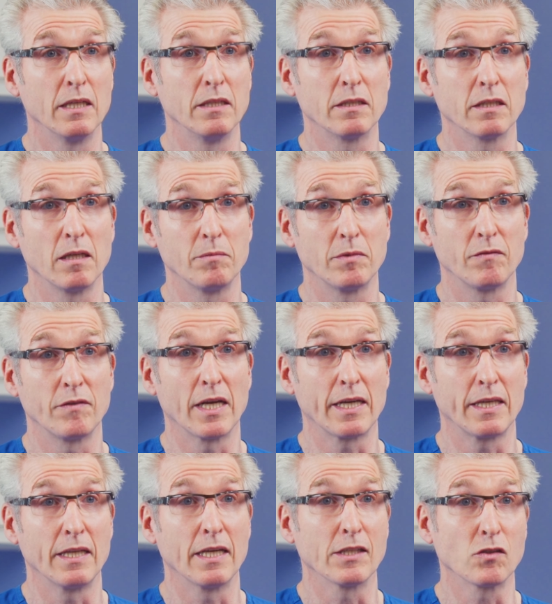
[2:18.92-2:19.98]
in terms of
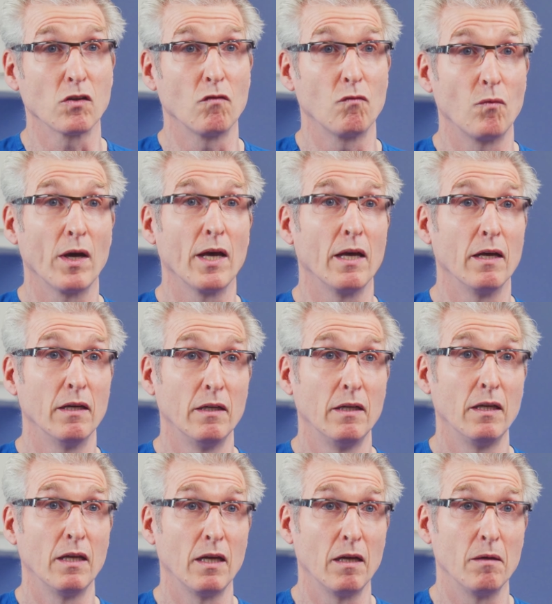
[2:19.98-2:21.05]
getting their software
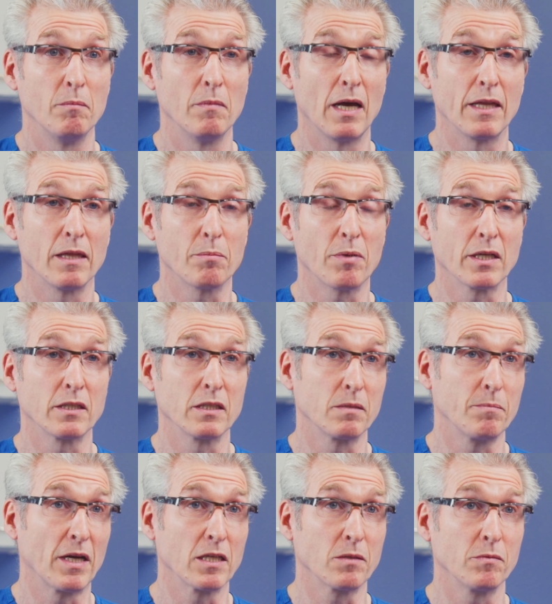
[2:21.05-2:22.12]
and the practice
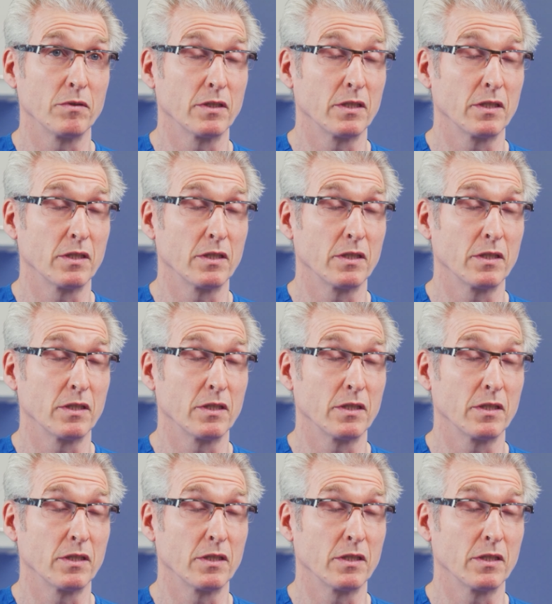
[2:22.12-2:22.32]
management